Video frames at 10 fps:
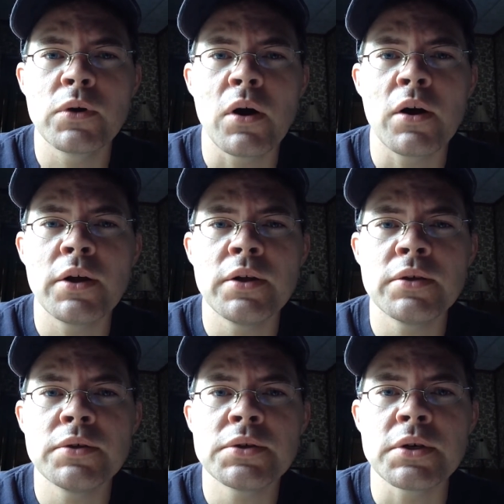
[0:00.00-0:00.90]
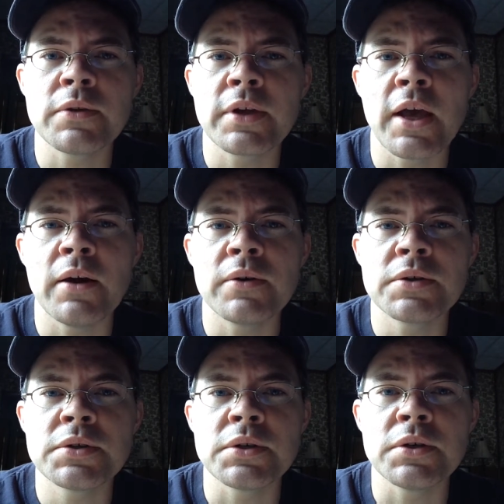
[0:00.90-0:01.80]
Guardians of the
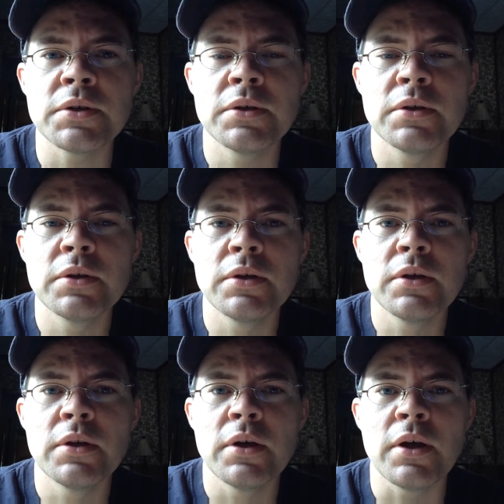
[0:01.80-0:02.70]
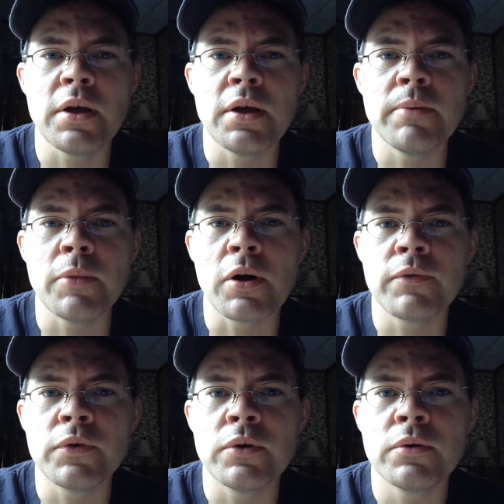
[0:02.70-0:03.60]
Galaxy, a
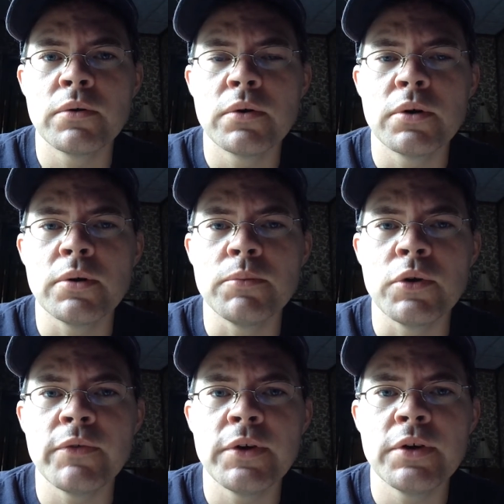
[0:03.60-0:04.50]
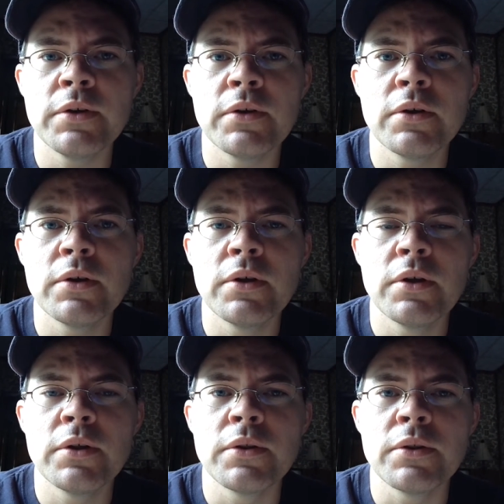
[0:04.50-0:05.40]
Marvel movie,
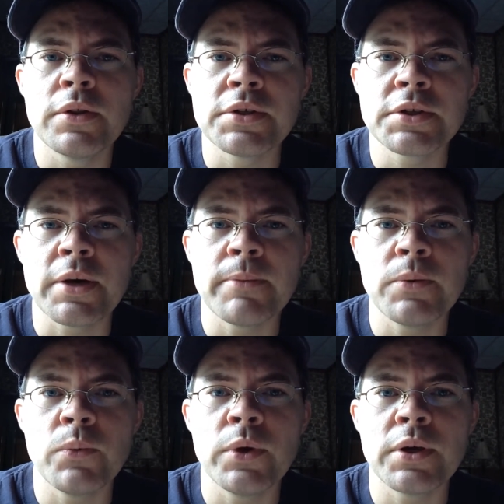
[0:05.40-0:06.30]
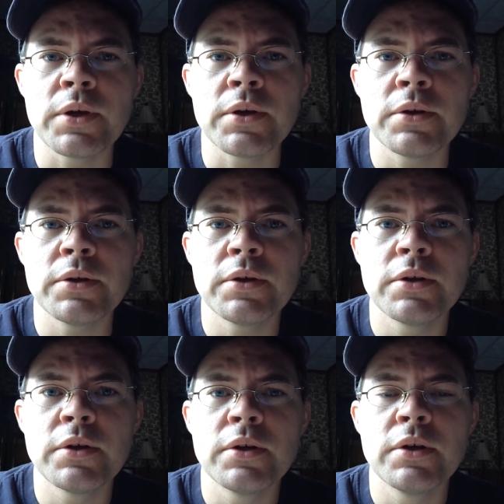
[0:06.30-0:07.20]
this coming weekend.
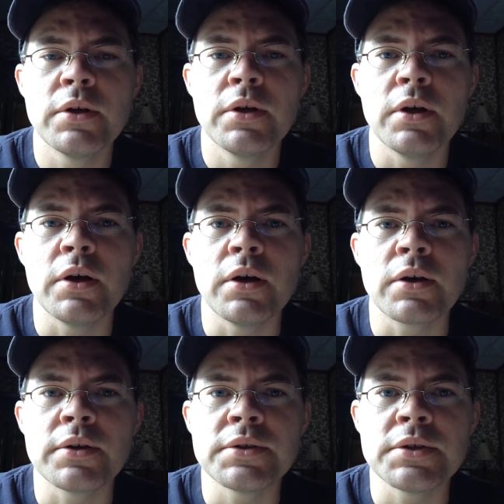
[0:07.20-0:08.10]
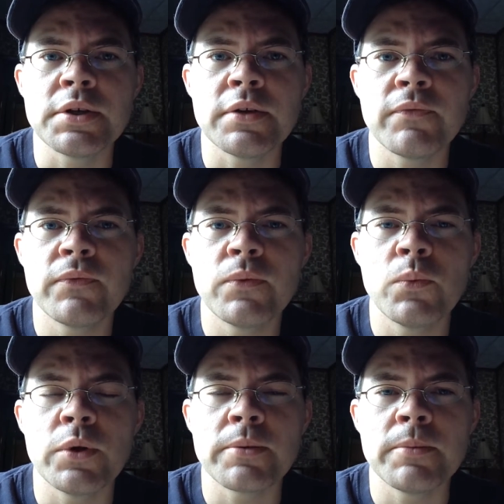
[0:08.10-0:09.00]
I'm going to see it
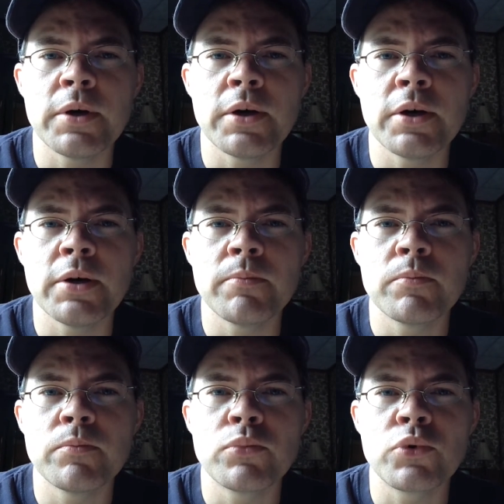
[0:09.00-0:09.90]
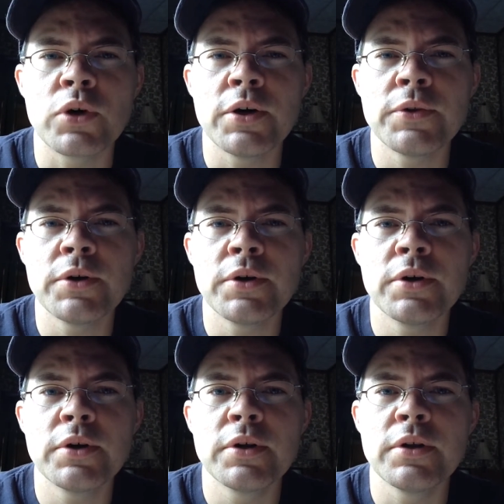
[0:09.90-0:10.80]
with my brother